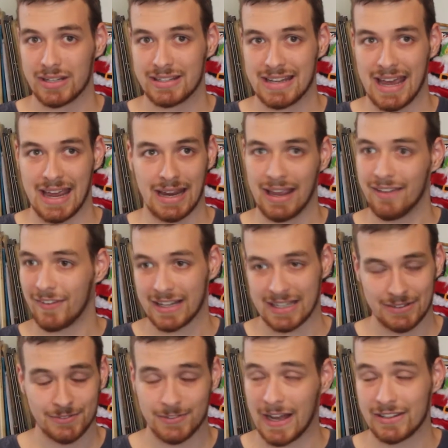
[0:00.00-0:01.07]
one day if I
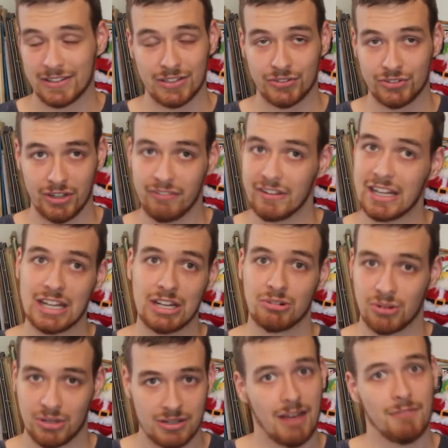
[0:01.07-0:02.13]
can find it on DVD
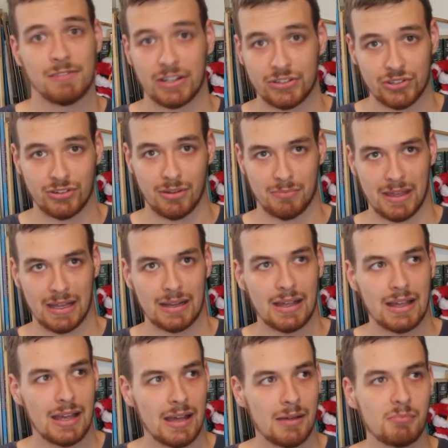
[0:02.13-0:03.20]
or on Netflix or something.
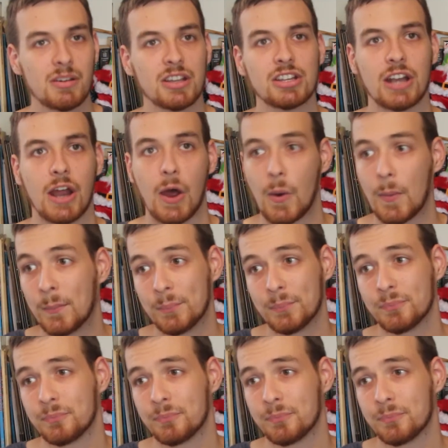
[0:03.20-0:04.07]
But you know,